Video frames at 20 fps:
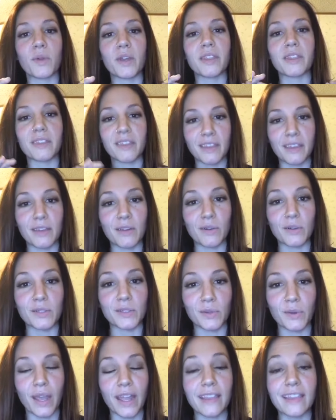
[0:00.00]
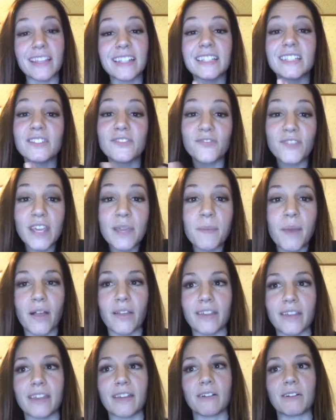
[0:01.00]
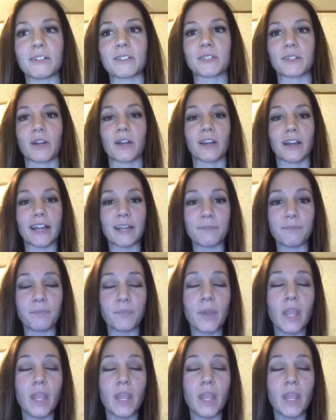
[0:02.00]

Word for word: with eagles, okay? This is female eagles, all right?